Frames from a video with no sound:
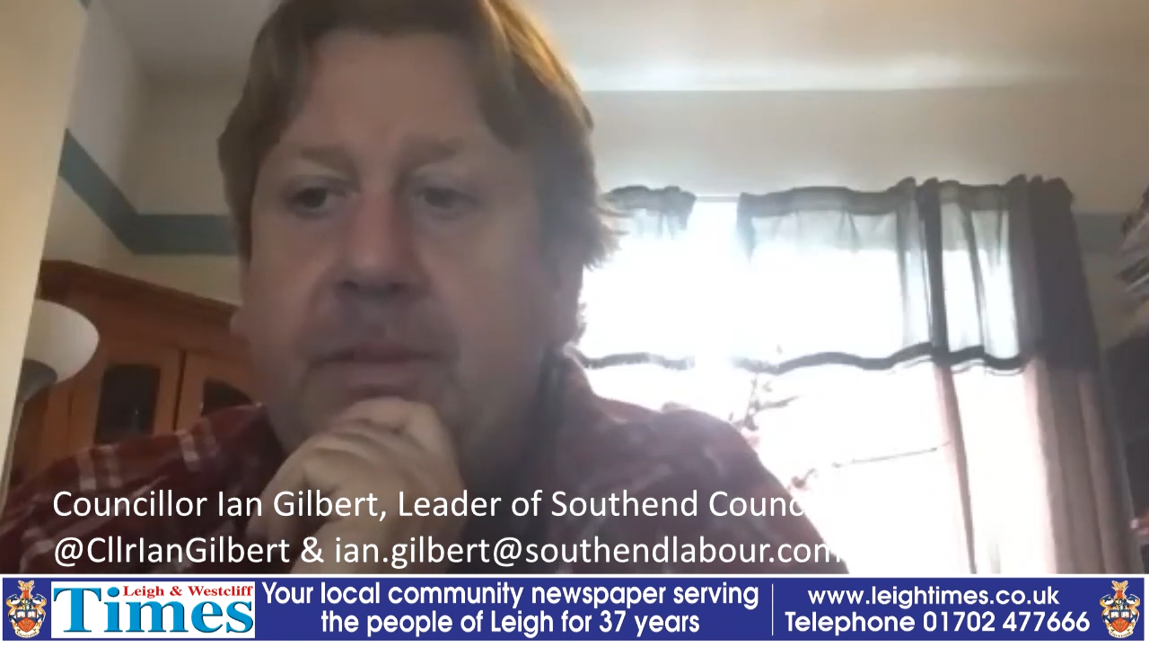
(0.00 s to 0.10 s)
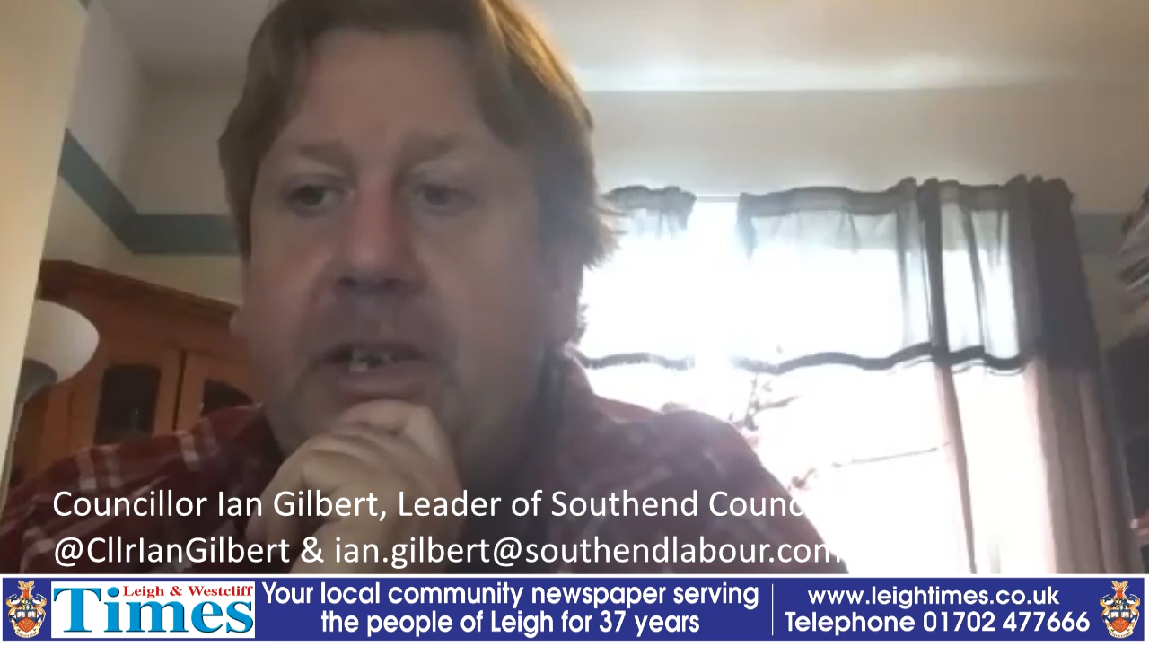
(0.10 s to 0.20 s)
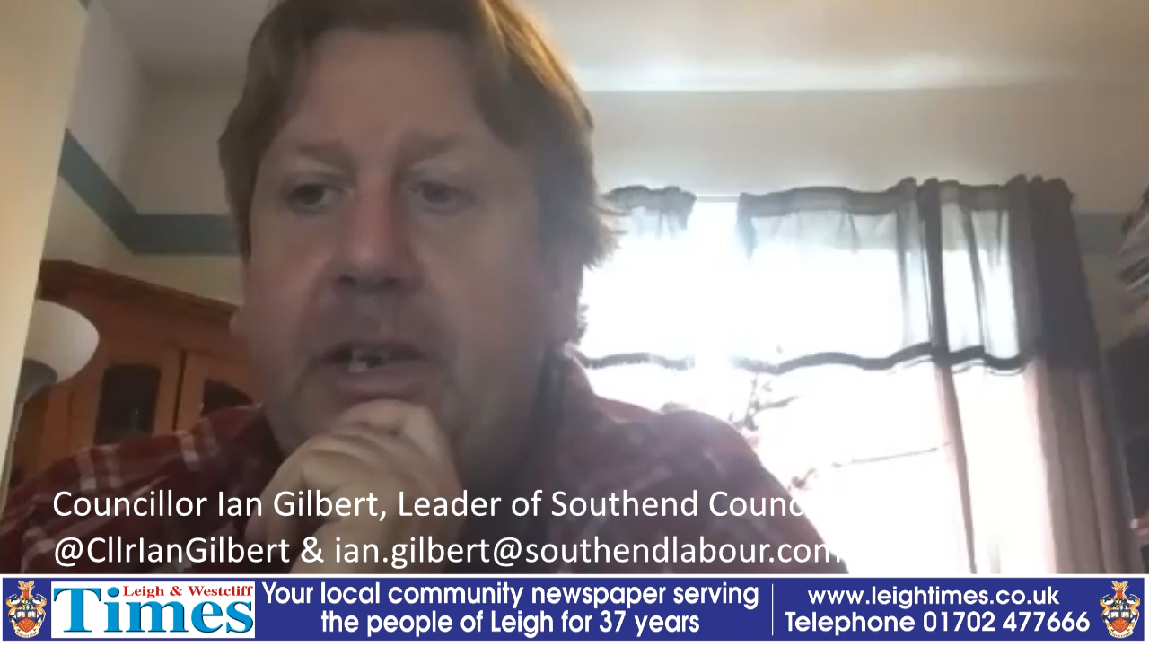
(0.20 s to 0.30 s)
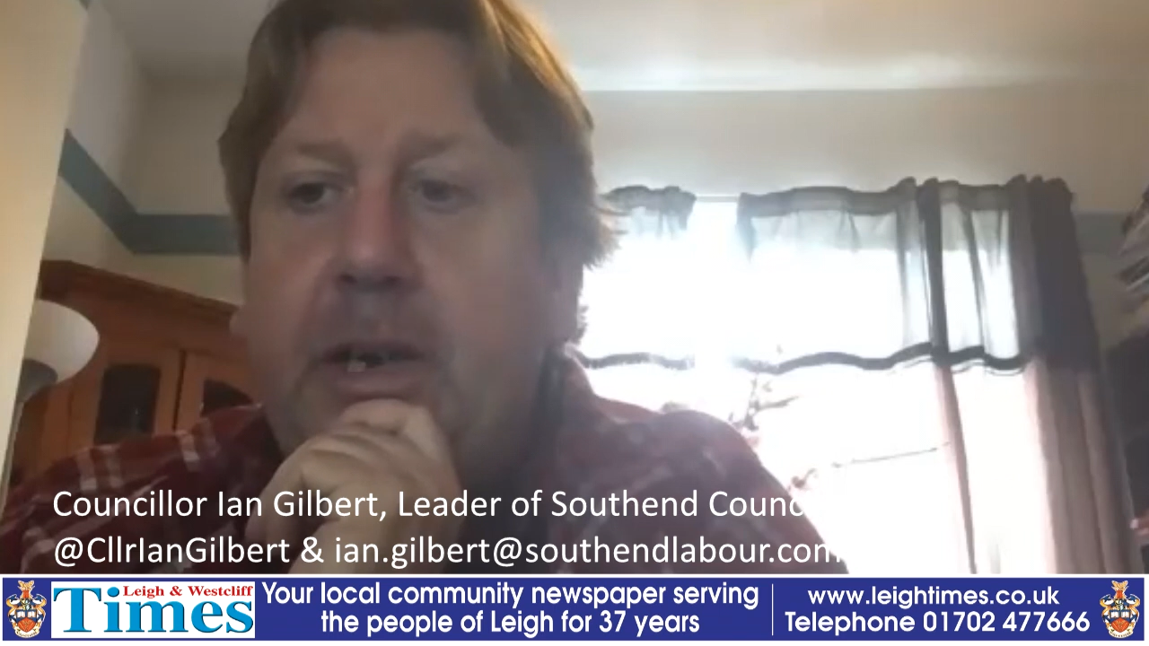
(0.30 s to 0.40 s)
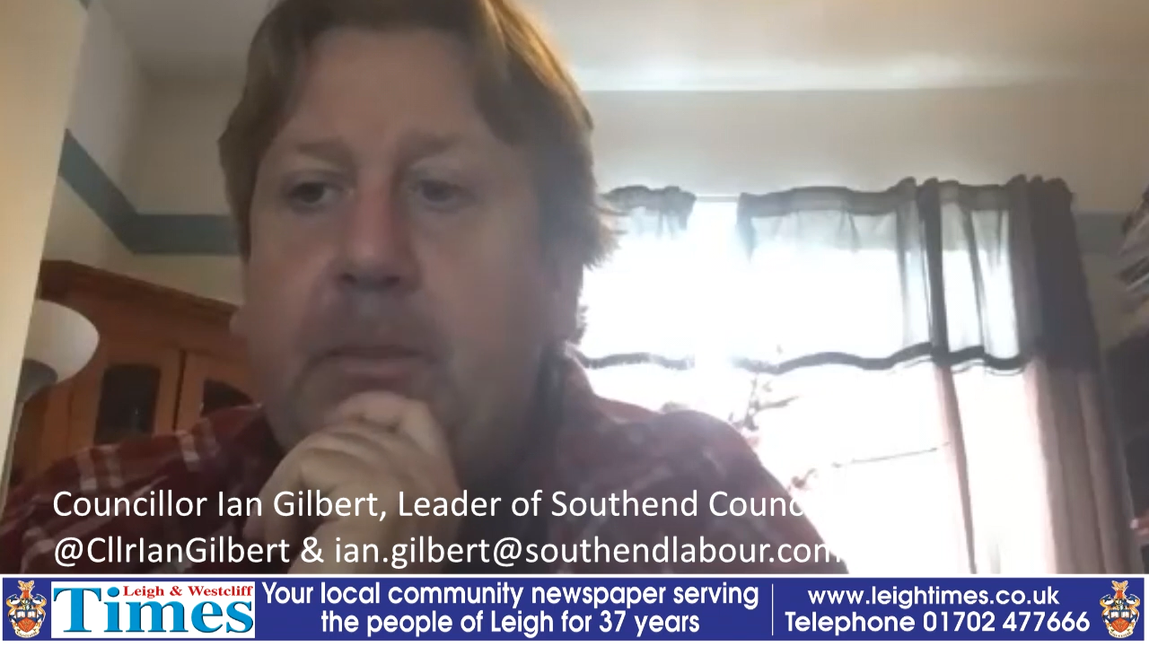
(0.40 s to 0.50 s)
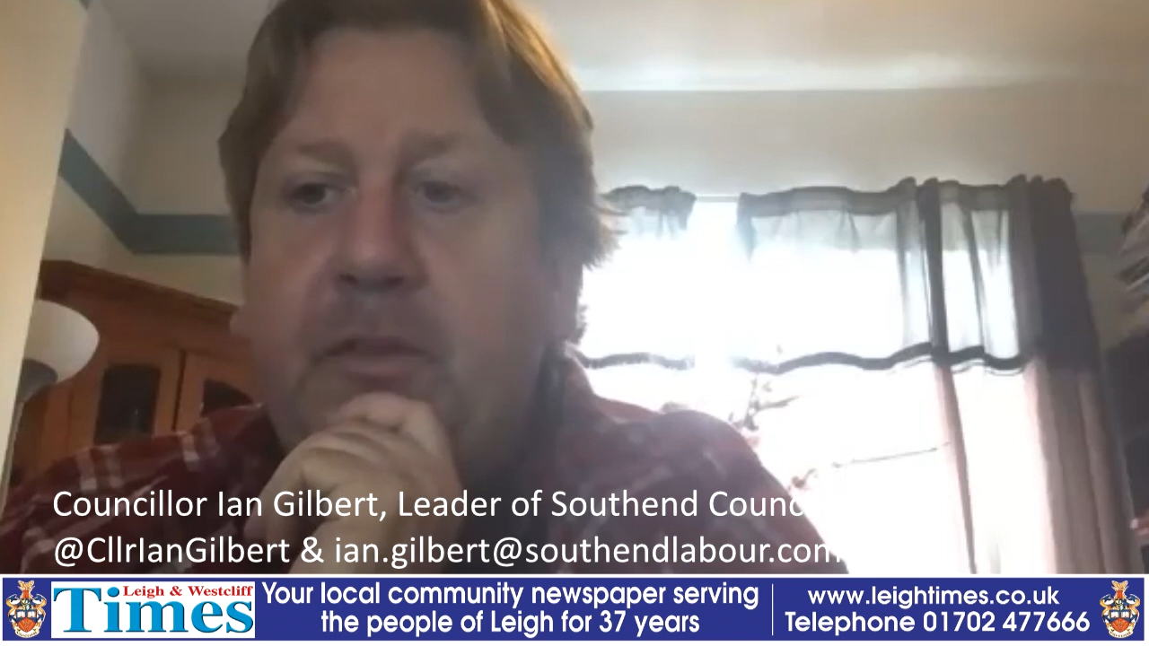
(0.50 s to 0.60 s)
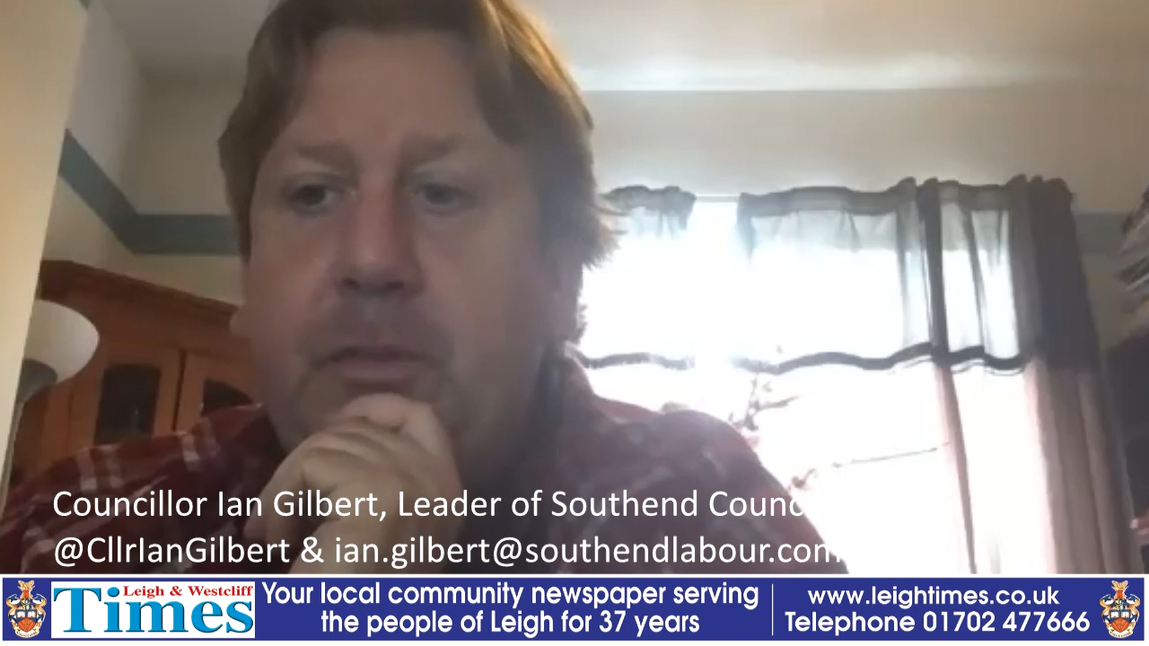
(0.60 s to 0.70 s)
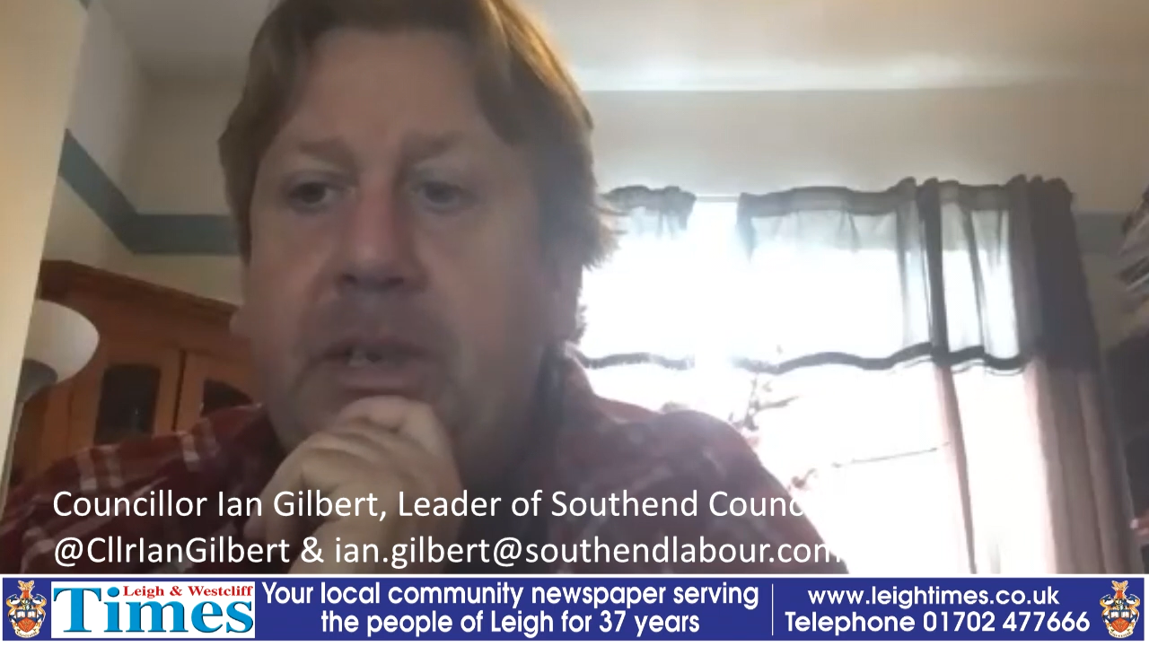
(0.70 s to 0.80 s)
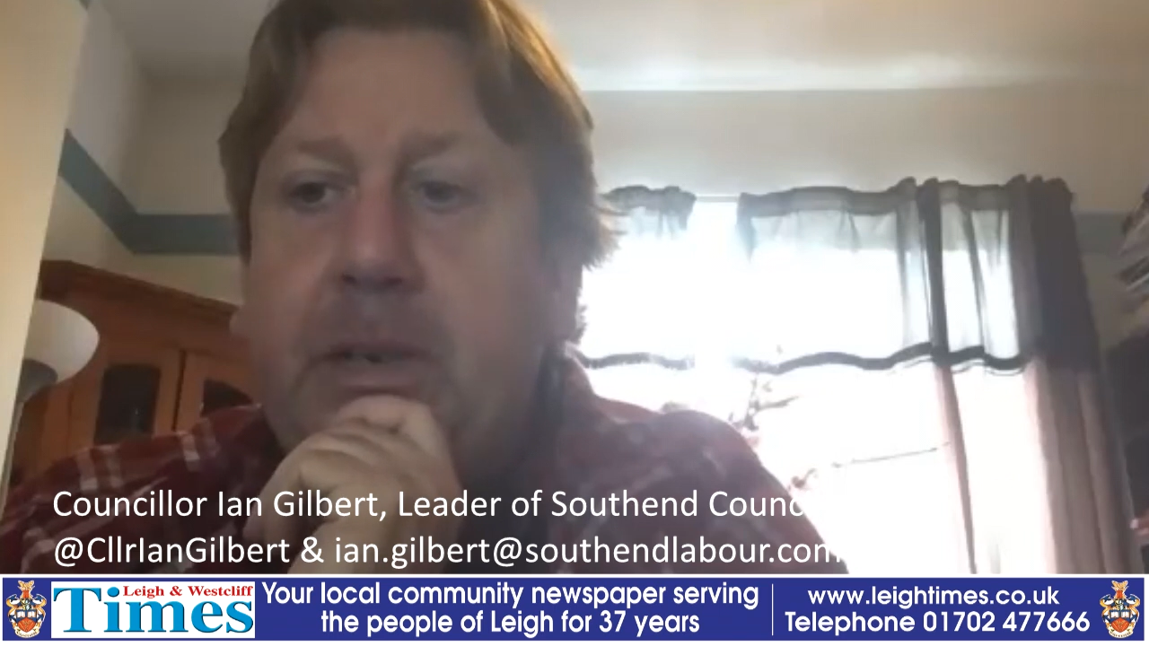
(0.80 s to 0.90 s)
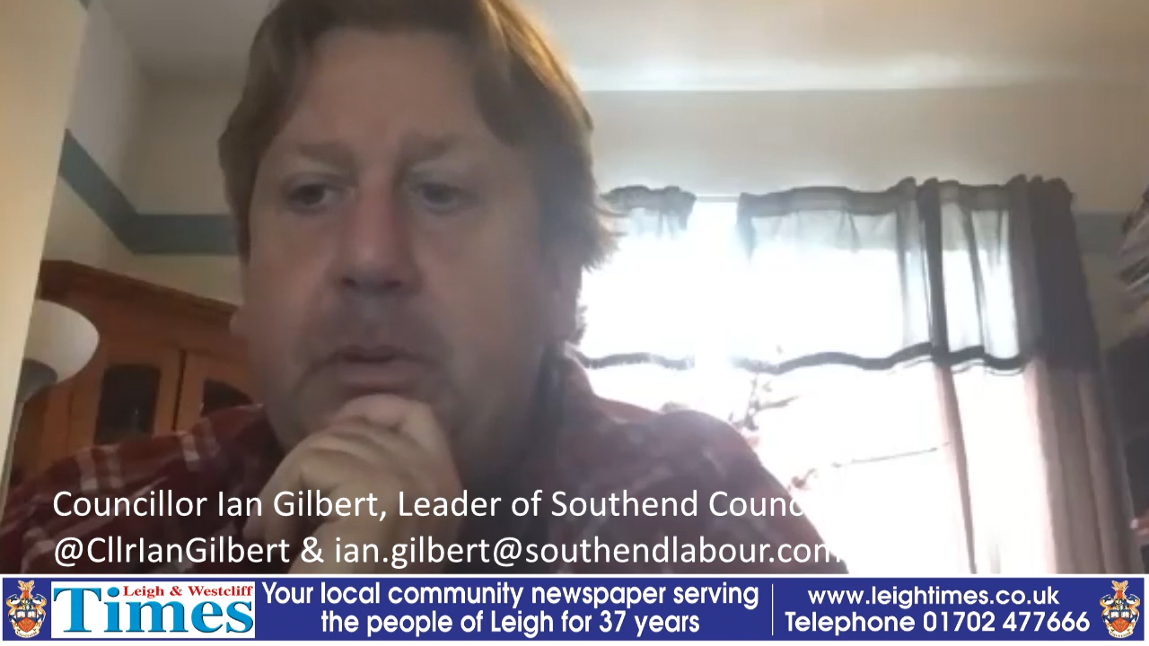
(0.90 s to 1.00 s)
for
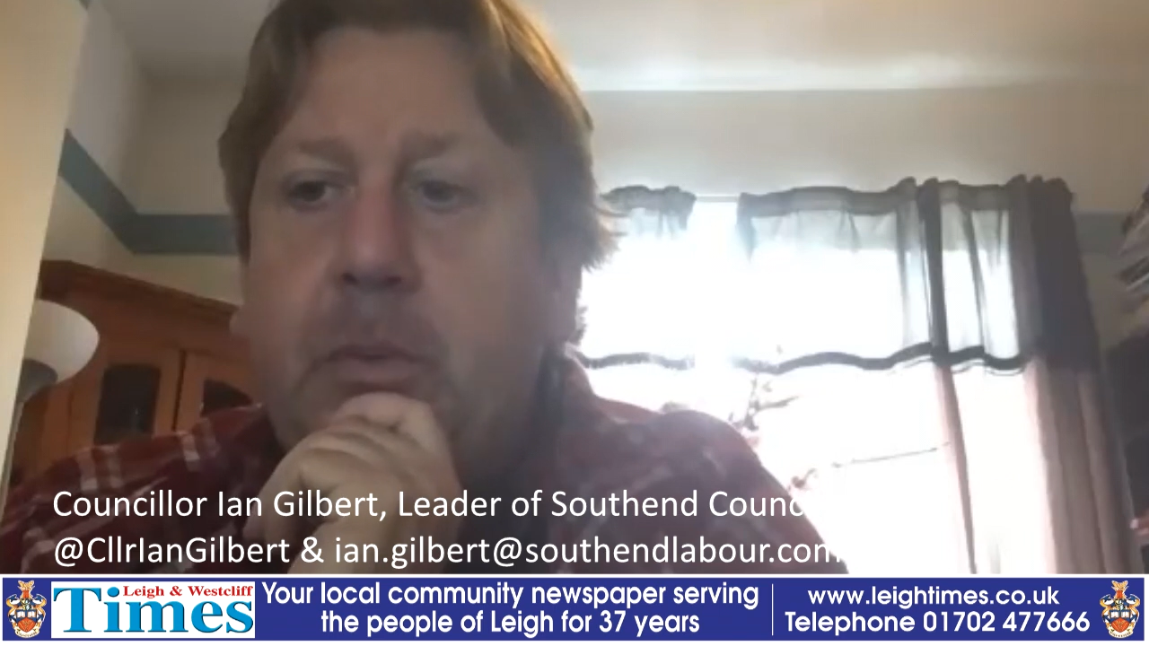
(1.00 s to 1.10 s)
people